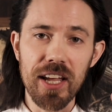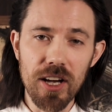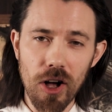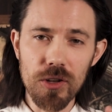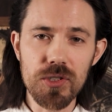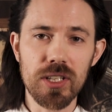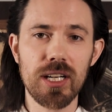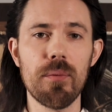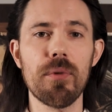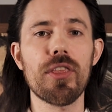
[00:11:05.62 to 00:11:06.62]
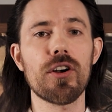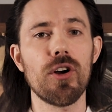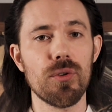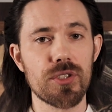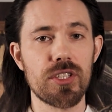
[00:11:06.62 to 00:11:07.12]
they also come with their
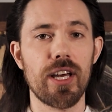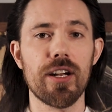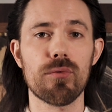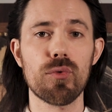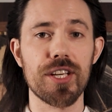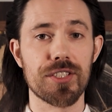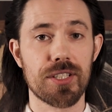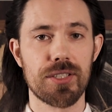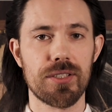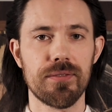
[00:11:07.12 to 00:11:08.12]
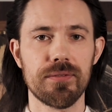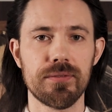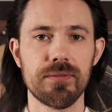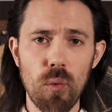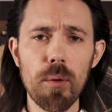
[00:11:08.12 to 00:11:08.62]
own set of risks.
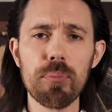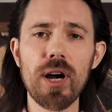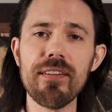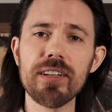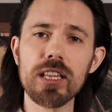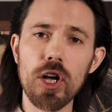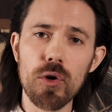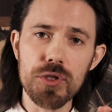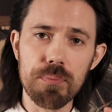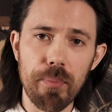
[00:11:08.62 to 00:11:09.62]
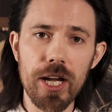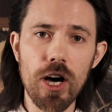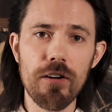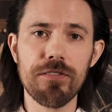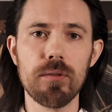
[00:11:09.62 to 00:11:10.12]
While private loans may
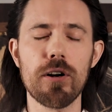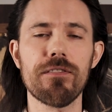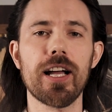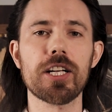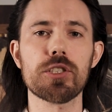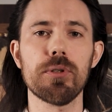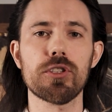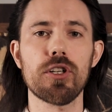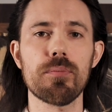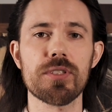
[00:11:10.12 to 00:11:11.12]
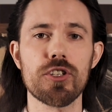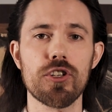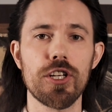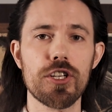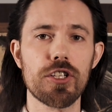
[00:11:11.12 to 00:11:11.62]
offer more flexible terms than
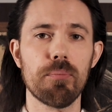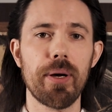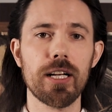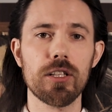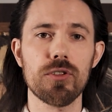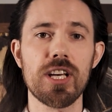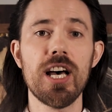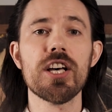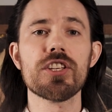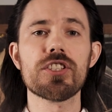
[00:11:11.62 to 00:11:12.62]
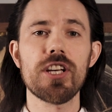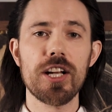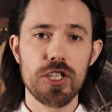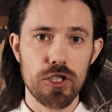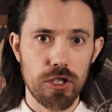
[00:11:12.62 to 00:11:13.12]
traditional bank loans,
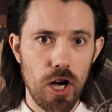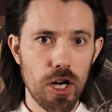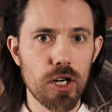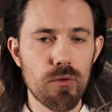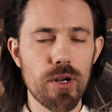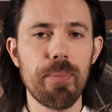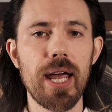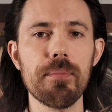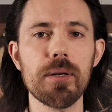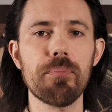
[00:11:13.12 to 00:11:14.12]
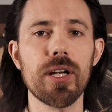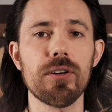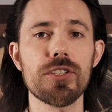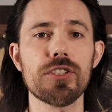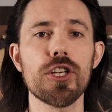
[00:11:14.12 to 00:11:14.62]
such as longer repayment periods,